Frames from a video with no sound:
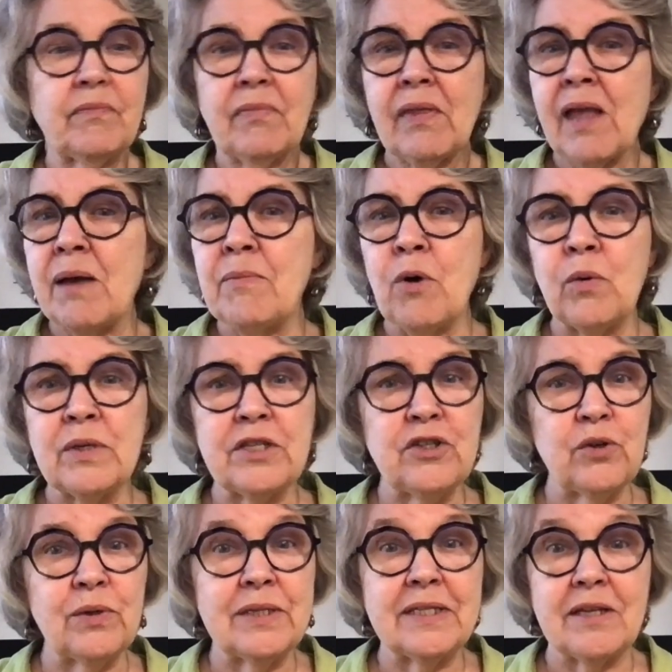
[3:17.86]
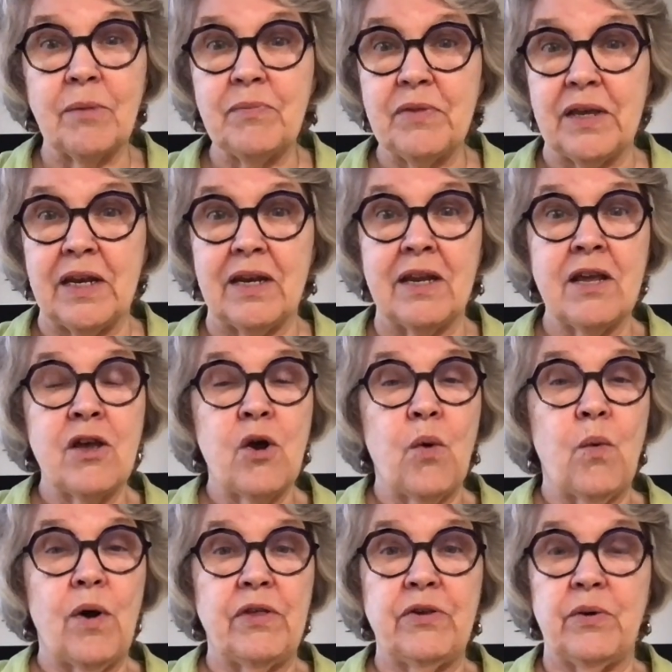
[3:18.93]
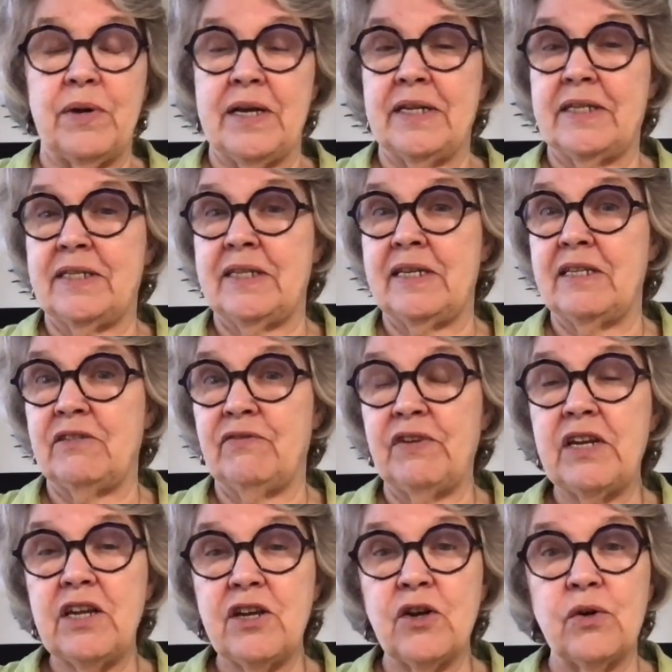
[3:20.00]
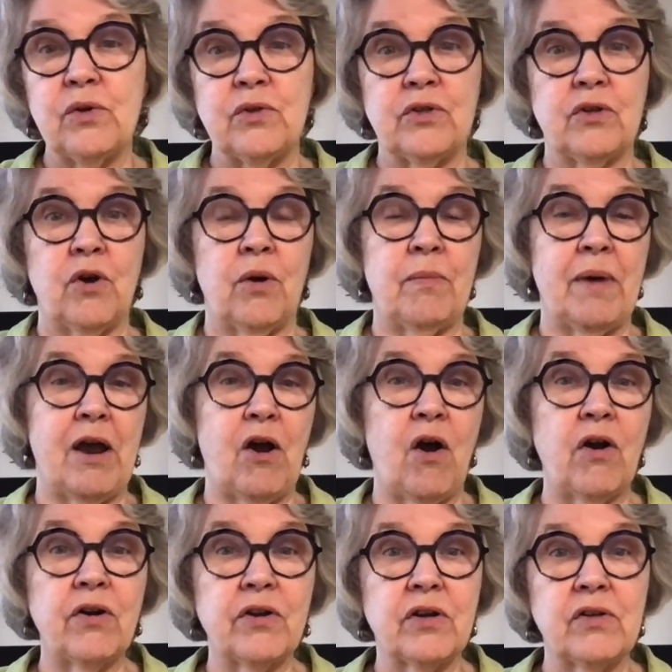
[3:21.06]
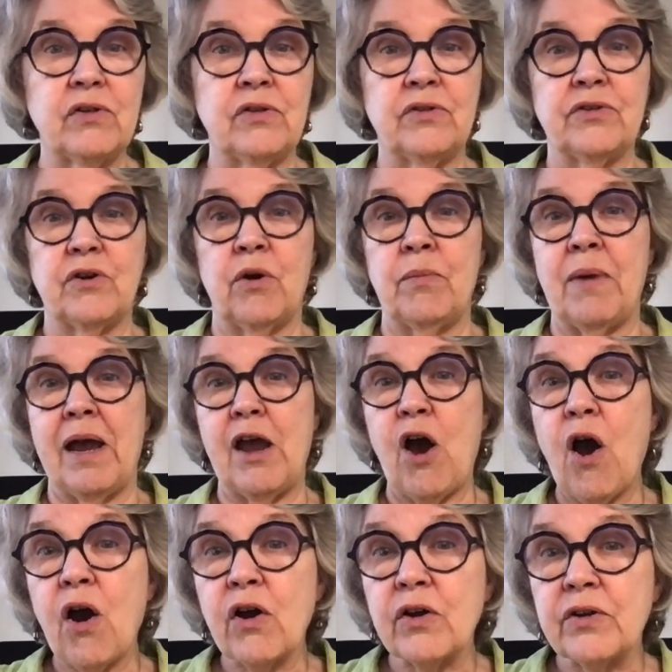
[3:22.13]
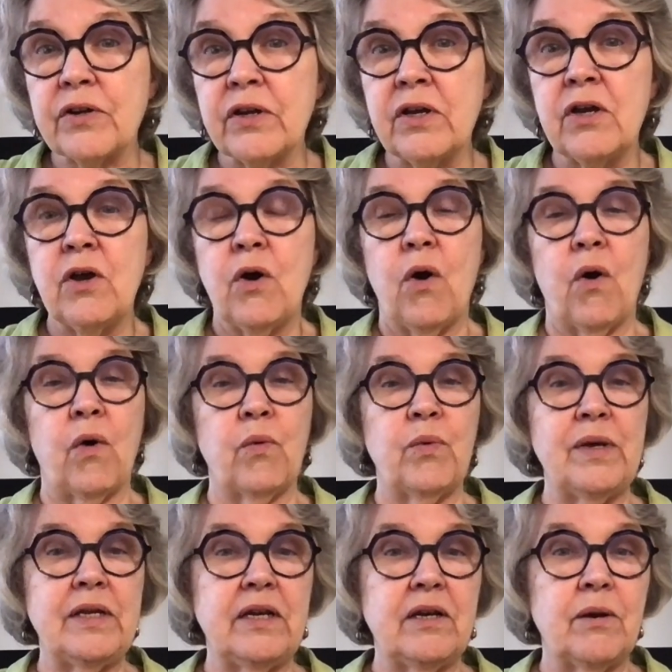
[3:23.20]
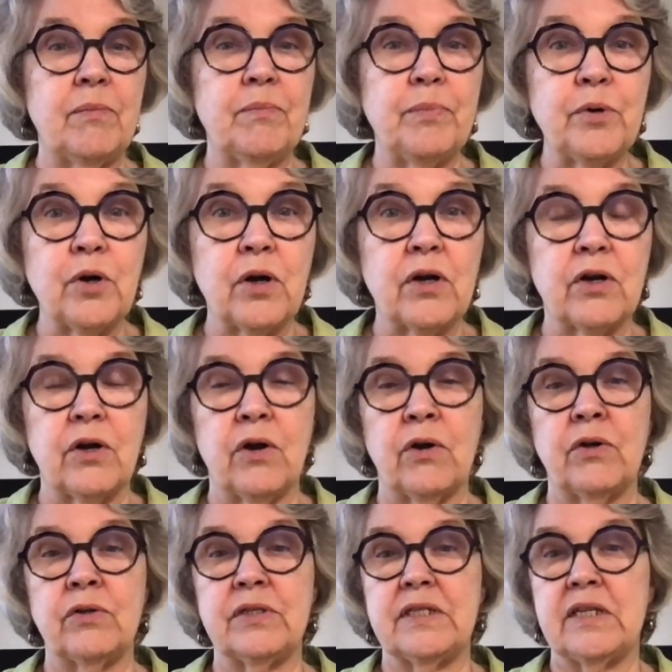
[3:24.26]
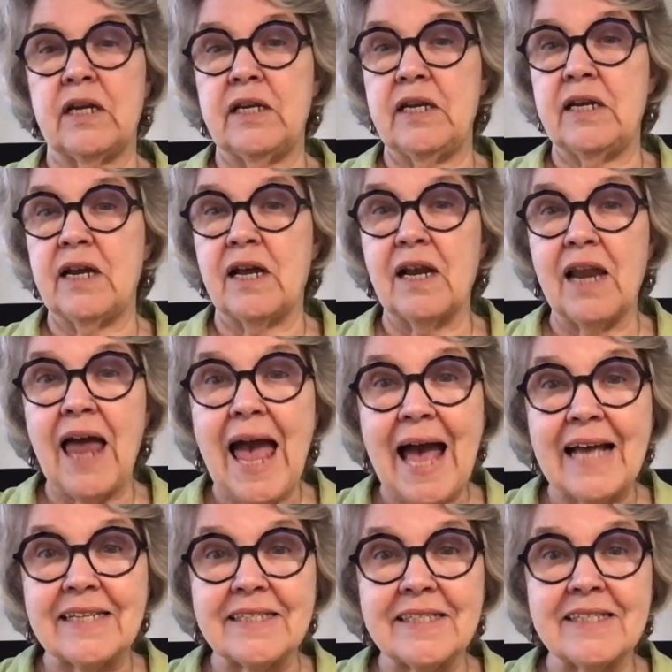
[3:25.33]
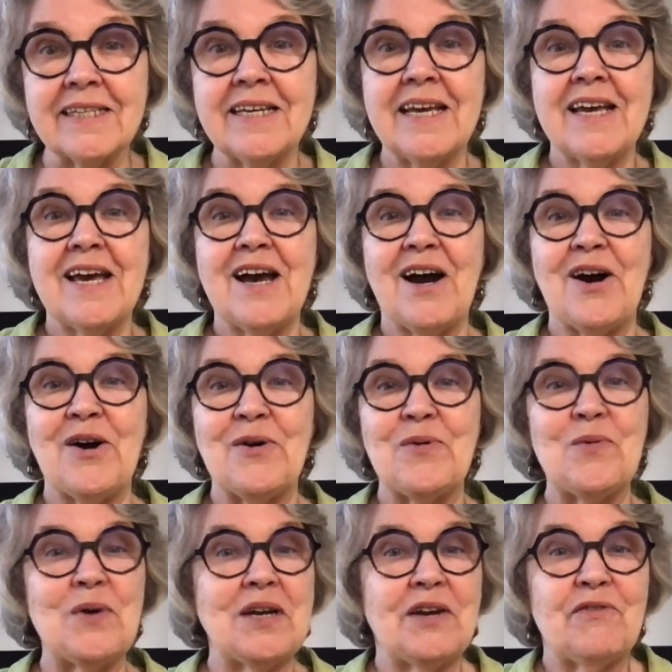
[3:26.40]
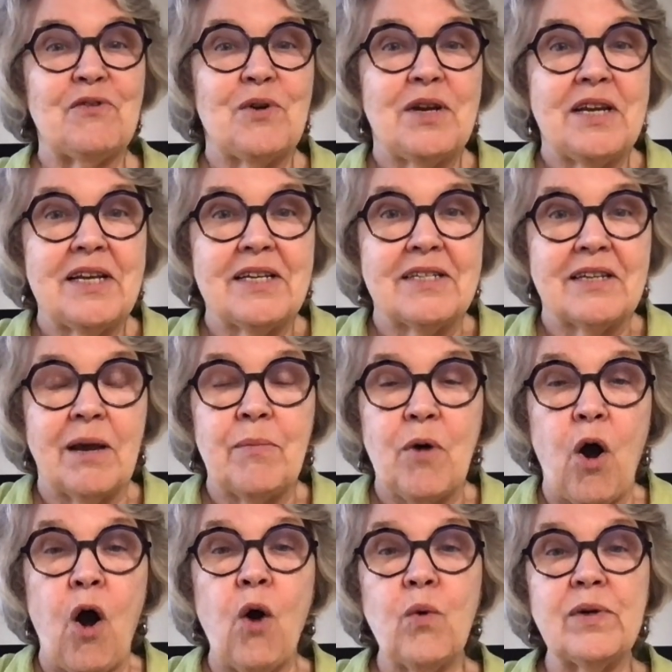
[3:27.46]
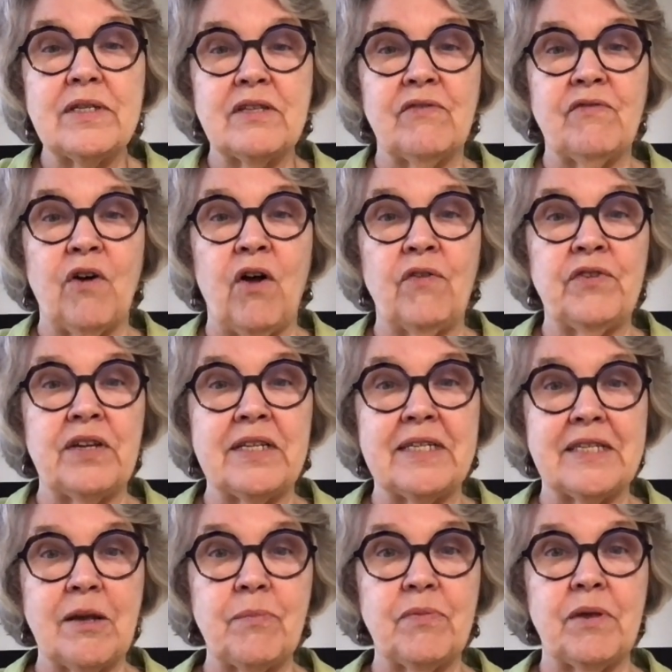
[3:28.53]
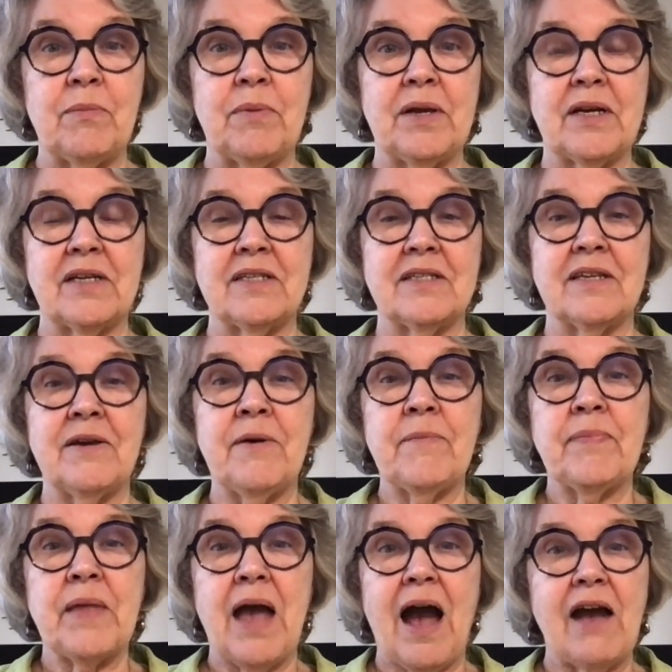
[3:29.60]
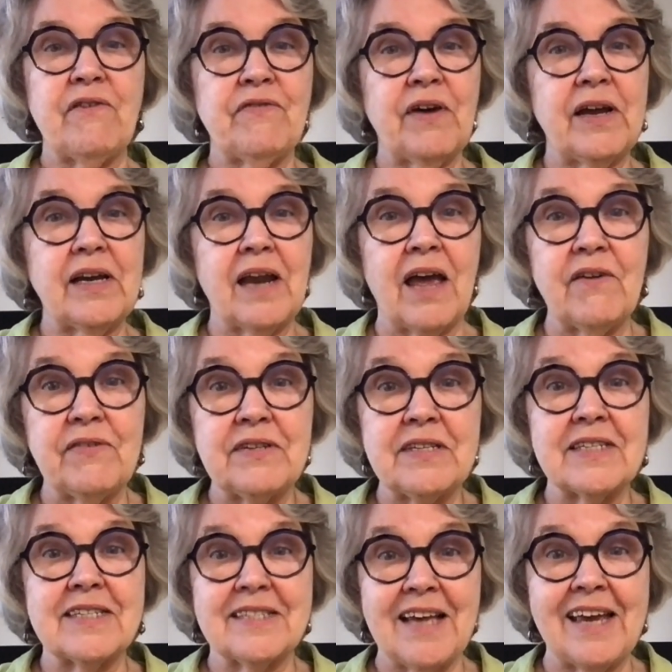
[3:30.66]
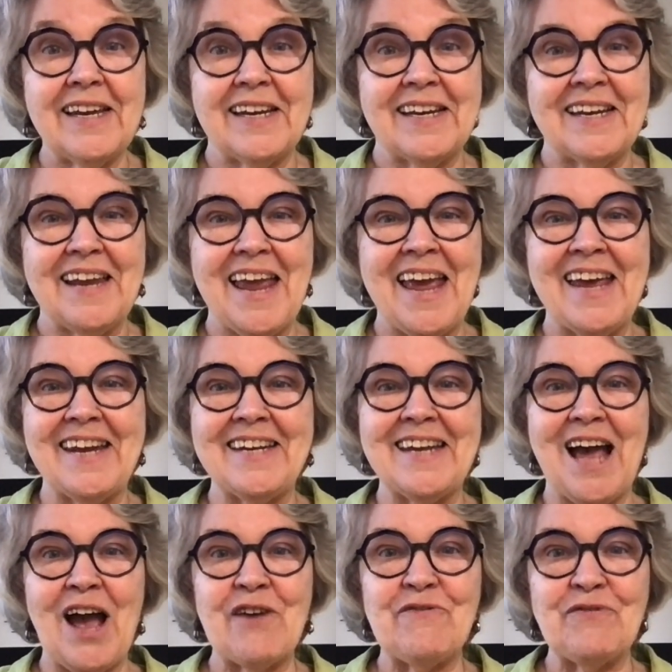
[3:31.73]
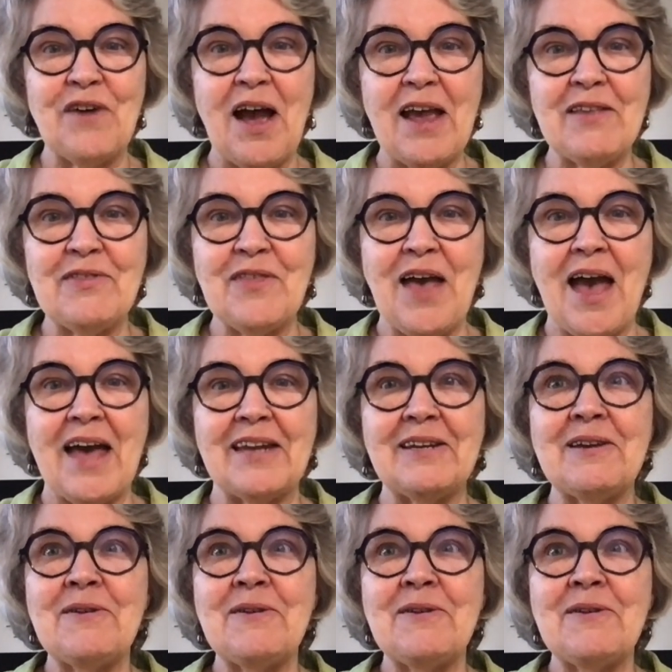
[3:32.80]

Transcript: I'm always doing something, whether it's these videos or my articles or my art or reading a book or studying a class. Whatever it is, I'm always involved in something because I find life is exciting, and I find that